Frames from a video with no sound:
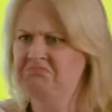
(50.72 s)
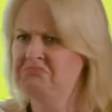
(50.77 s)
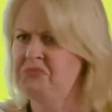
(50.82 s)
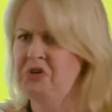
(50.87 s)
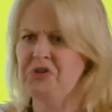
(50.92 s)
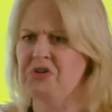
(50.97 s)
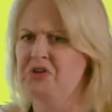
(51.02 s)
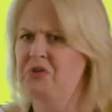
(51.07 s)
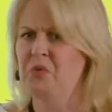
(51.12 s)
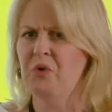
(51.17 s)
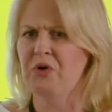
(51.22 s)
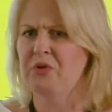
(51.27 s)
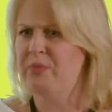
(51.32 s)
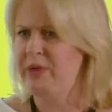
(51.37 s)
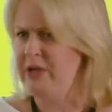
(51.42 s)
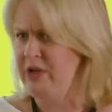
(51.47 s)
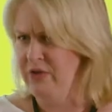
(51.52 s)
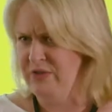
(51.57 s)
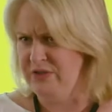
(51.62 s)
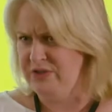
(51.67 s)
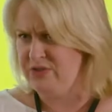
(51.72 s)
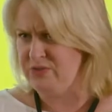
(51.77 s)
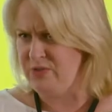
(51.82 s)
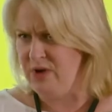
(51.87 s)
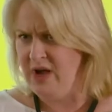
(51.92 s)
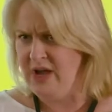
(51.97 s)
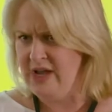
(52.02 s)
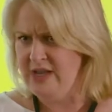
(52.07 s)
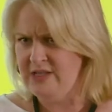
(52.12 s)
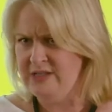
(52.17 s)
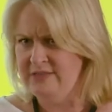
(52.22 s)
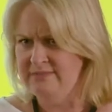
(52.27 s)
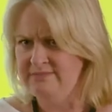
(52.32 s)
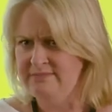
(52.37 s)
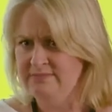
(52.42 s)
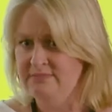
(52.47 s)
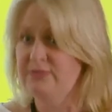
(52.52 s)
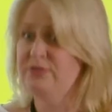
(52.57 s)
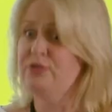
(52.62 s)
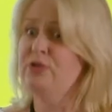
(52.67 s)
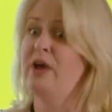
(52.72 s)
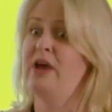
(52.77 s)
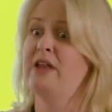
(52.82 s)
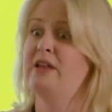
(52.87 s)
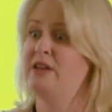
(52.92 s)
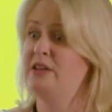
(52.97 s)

You didn't want to be on this ride. If you had